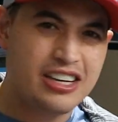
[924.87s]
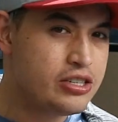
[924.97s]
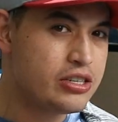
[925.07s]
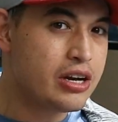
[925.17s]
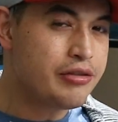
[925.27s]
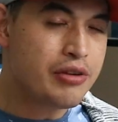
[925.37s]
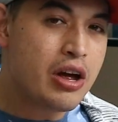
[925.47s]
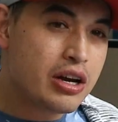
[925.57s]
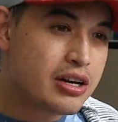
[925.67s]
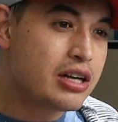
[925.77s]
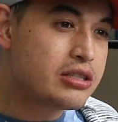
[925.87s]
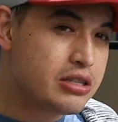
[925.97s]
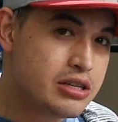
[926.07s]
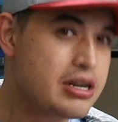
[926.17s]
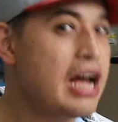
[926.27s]
this stuff does
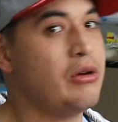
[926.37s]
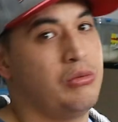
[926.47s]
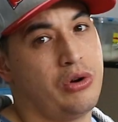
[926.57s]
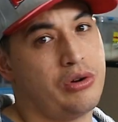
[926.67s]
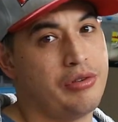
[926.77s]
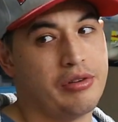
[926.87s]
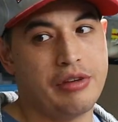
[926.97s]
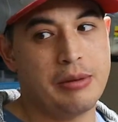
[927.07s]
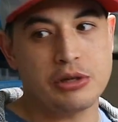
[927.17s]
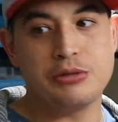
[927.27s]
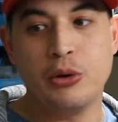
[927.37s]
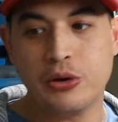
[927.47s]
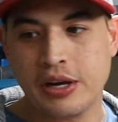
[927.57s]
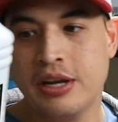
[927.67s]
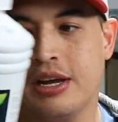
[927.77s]
not work for vapor
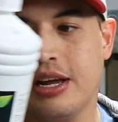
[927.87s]
smoothing.